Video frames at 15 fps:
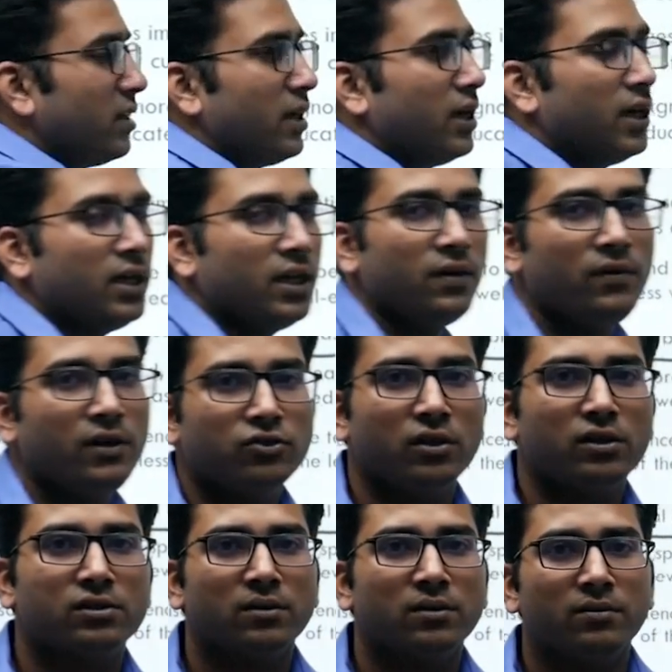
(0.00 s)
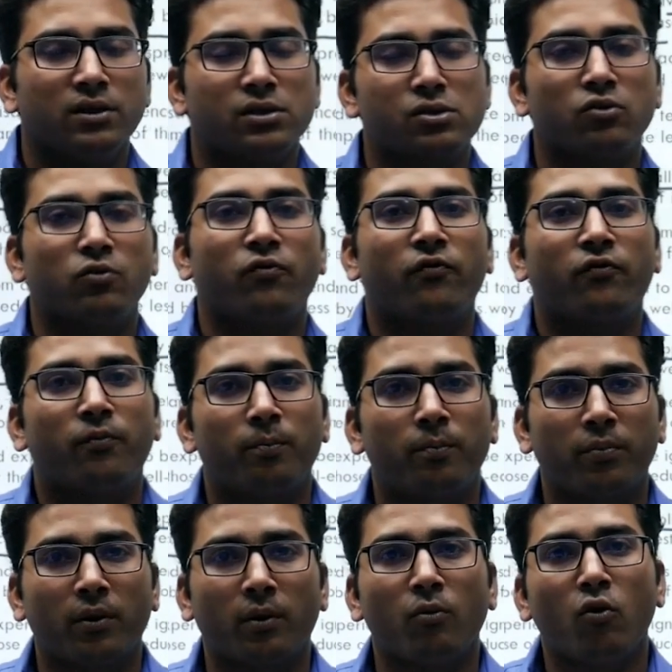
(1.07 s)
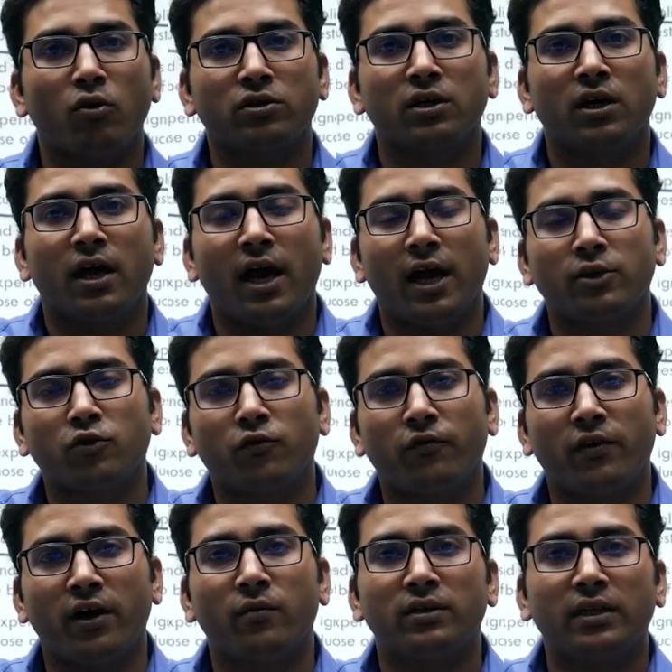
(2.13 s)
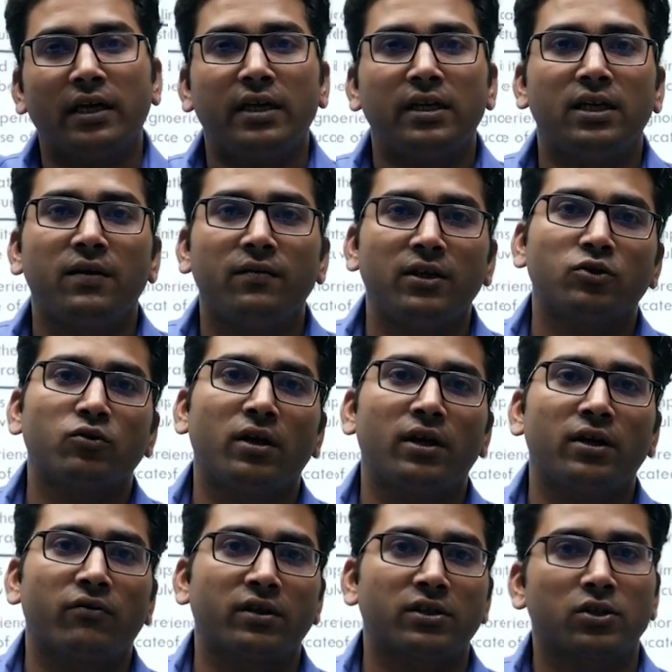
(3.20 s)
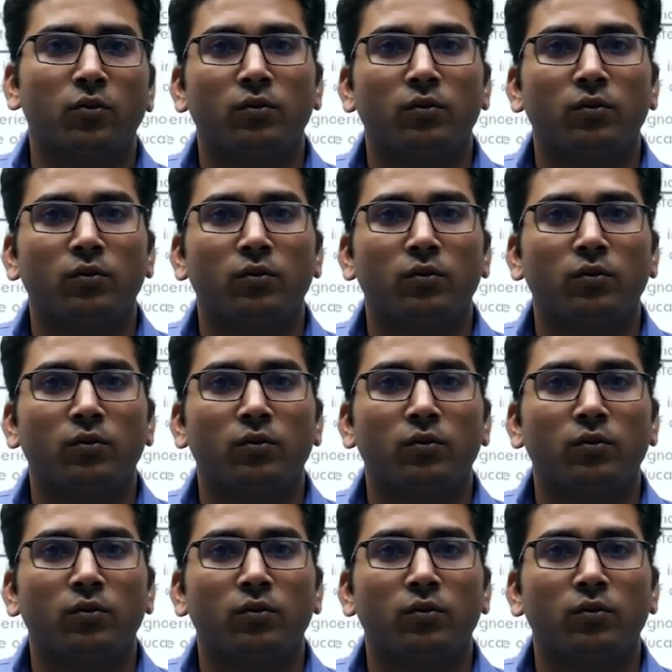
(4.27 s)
Individualism is to promote and to favor the individual interest over